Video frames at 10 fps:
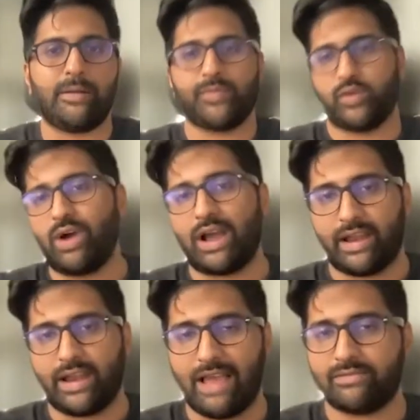you again
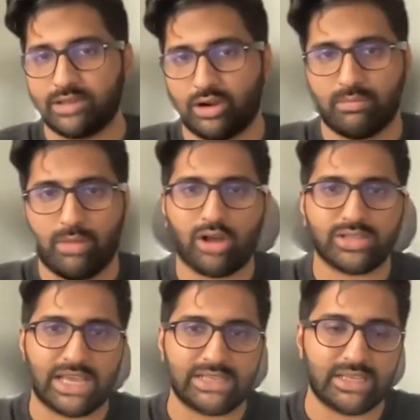have certain block
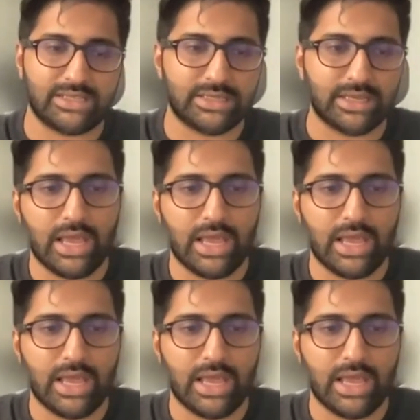sizes,